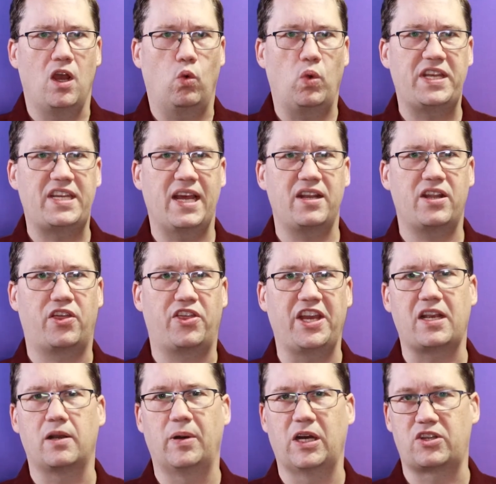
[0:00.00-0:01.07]
We tend to
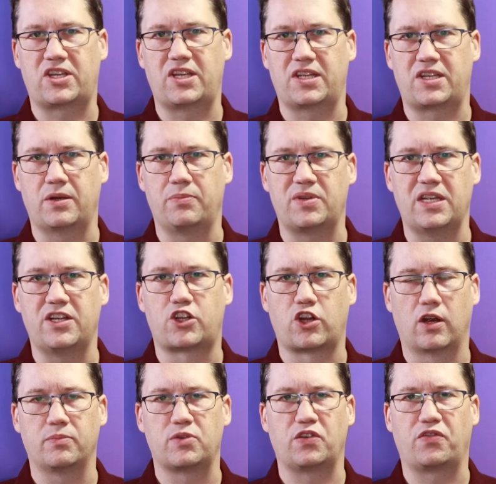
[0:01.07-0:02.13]
think about systems in
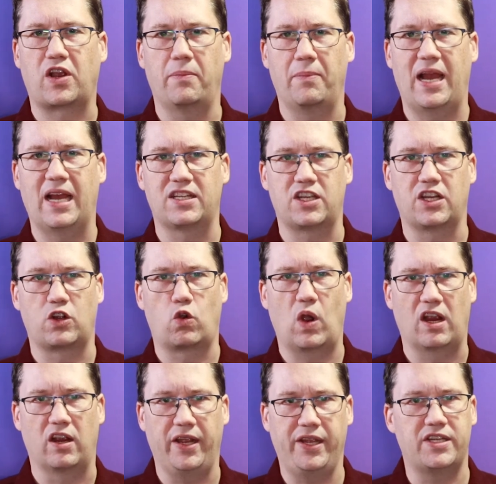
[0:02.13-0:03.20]
terms of commands and
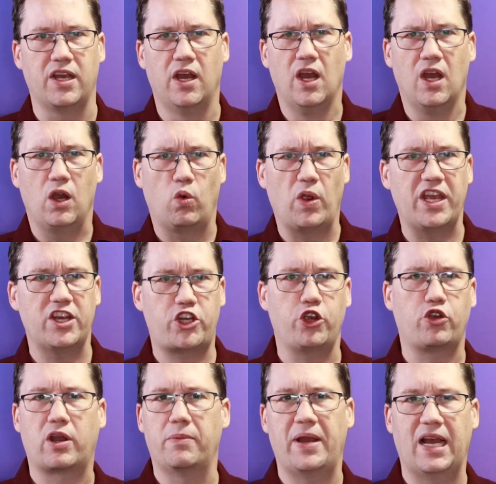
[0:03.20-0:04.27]
queries. We
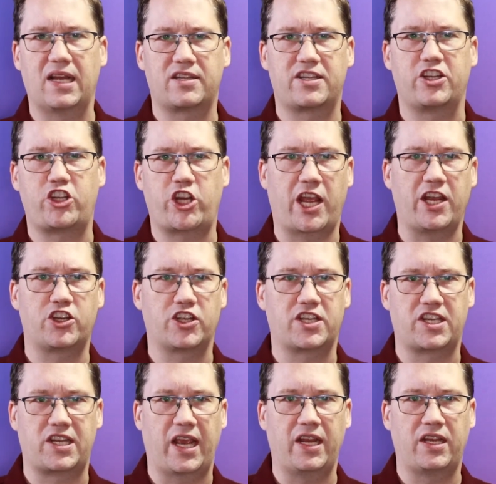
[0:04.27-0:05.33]
issue commands to change the
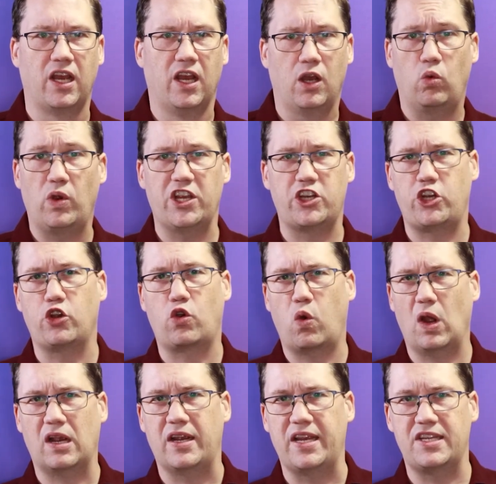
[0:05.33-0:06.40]
state, we issue
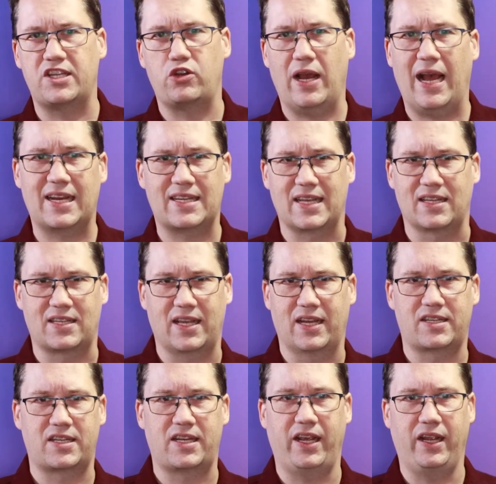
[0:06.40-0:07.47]
queries to access
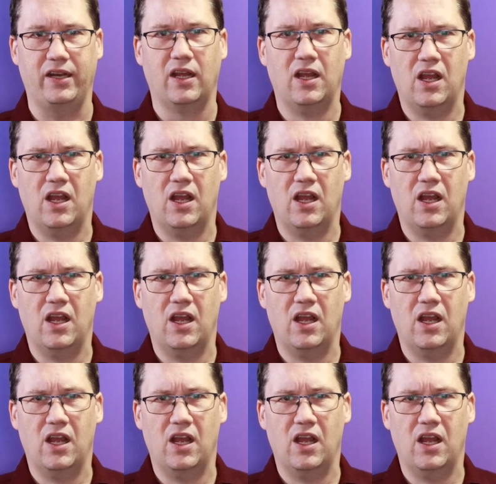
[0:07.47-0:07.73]
that state.